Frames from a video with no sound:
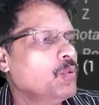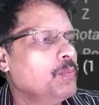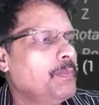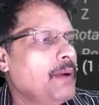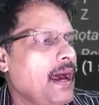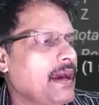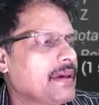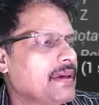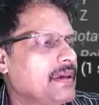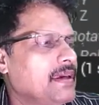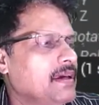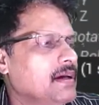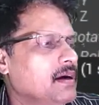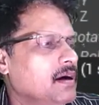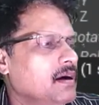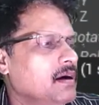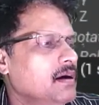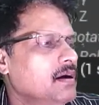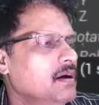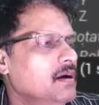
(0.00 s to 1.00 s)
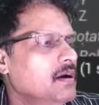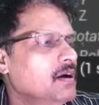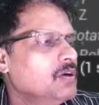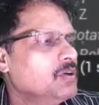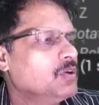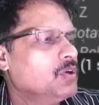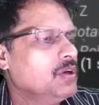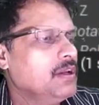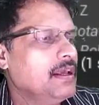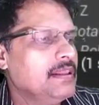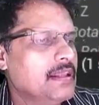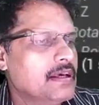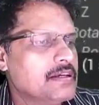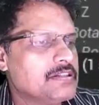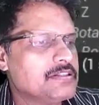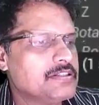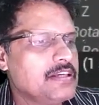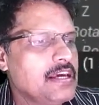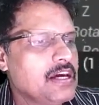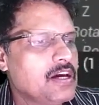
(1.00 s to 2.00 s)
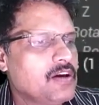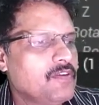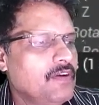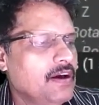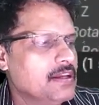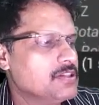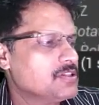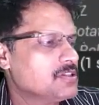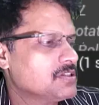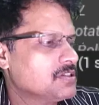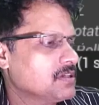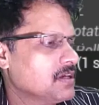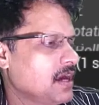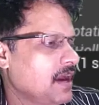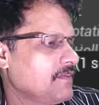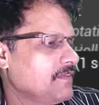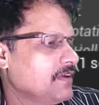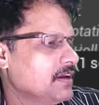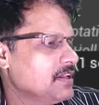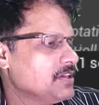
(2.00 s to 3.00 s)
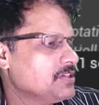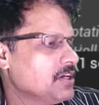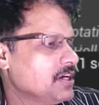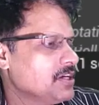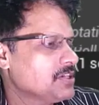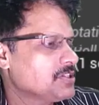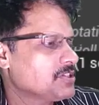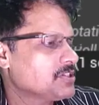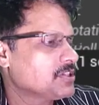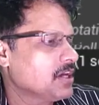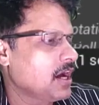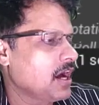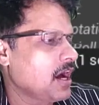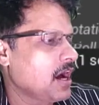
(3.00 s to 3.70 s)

back here in the sequence, I will just